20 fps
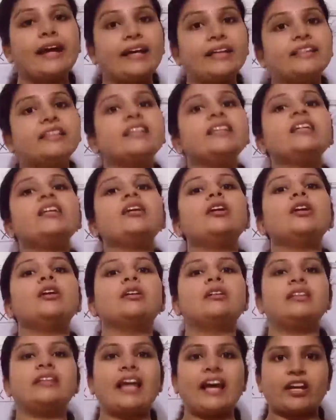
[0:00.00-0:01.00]
any
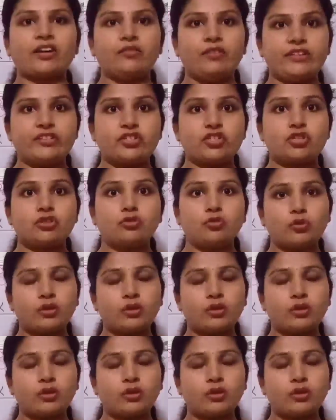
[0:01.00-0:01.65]
language.